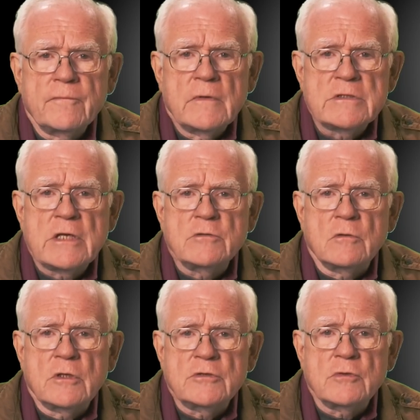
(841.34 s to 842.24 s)

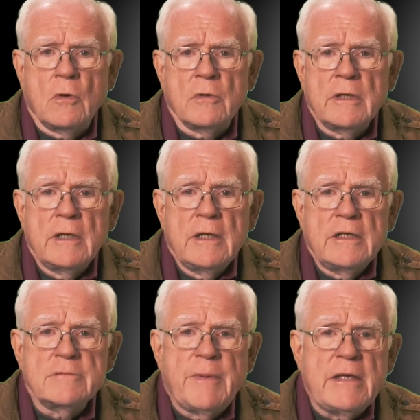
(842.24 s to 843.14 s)
Central control
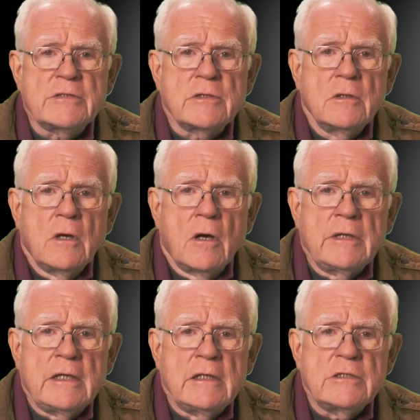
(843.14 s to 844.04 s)
is based on
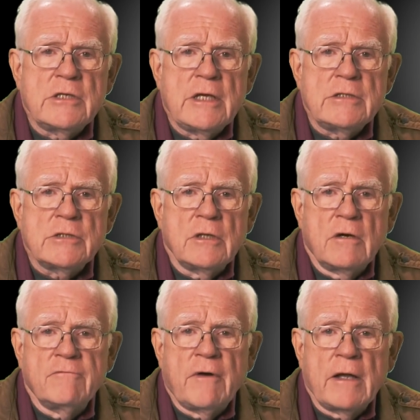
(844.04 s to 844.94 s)
the initiation
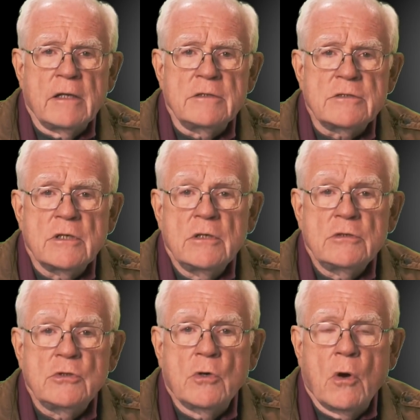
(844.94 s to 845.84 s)
of violence
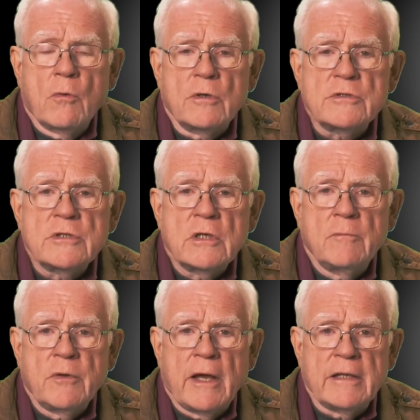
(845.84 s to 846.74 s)
to coerce
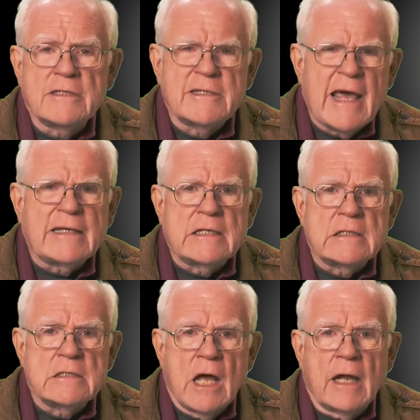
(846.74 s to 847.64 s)
compliance. That
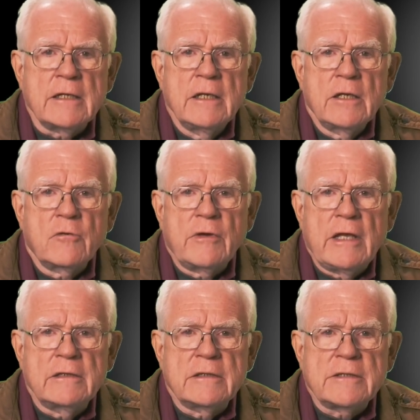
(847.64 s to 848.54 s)
does not
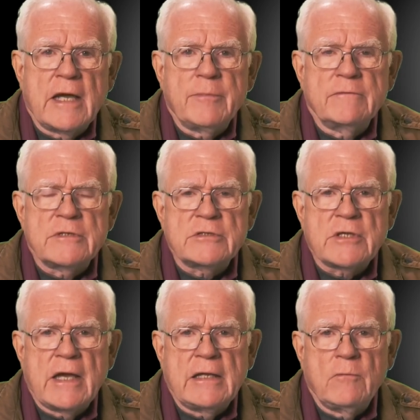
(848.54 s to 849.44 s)
create the type of
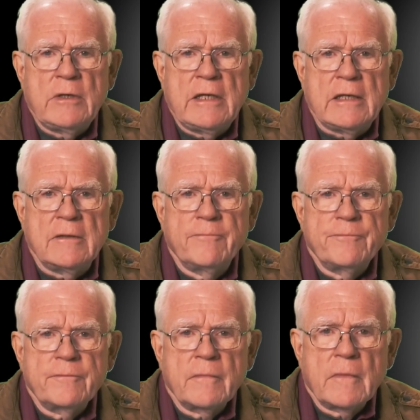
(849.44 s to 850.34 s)
society we need.
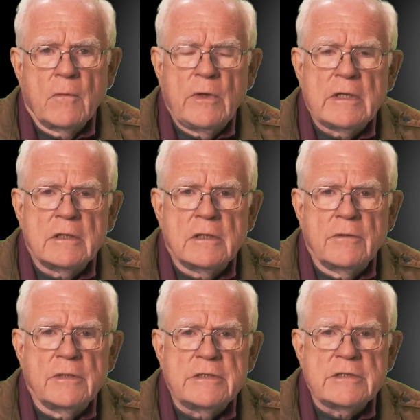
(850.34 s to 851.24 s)
We can
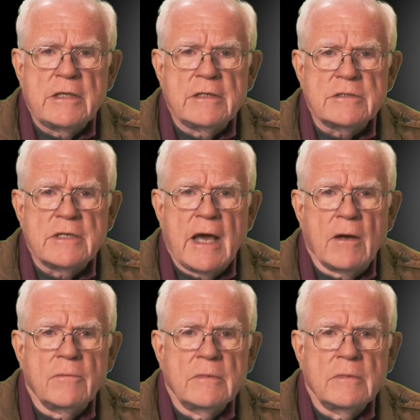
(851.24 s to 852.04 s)
clearly see this now.